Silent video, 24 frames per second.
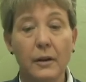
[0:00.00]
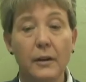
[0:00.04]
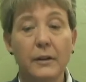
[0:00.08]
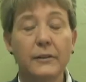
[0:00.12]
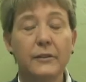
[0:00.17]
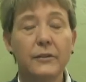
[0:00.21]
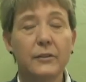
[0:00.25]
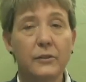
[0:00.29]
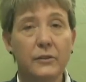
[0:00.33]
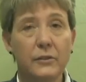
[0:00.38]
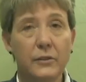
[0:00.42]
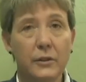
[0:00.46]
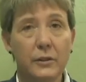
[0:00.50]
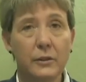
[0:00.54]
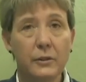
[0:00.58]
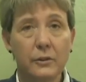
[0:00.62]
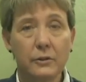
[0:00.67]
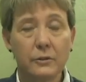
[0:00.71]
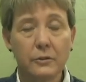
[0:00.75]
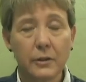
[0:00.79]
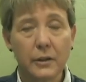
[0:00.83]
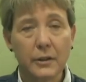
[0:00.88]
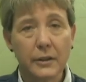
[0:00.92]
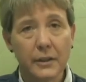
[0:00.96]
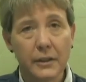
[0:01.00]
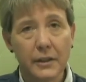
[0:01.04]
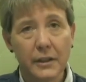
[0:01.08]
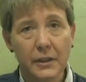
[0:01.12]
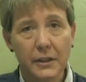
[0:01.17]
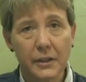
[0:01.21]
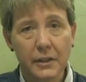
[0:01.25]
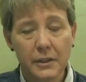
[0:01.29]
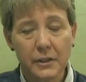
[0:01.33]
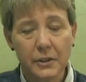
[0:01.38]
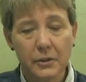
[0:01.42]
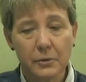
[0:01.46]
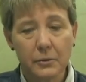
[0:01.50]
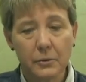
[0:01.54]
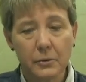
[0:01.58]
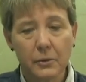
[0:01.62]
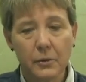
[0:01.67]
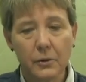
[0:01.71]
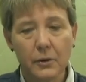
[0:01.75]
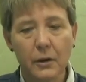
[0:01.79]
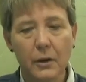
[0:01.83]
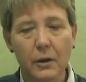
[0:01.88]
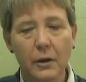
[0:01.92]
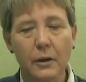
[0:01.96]
still try to get into
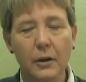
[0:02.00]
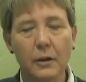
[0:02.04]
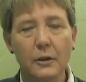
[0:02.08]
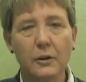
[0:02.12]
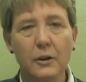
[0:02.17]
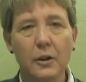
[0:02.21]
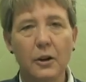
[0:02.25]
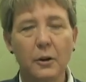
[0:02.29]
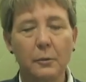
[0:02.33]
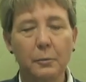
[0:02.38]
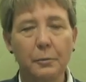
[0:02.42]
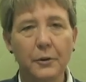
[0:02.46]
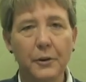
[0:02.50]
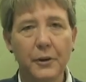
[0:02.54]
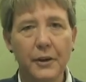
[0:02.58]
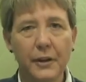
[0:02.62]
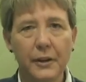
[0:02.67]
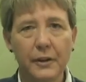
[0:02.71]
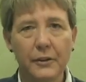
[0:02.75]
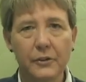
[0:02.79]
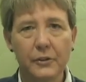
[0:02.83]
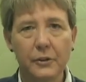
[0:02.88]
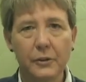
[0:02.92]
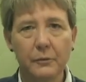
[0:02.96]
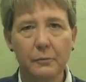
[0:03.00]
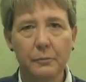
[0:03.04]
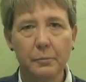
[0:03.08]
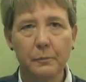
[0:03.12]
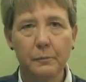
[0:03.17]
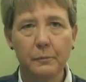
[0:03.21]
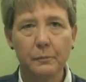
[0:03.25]
a comprehensive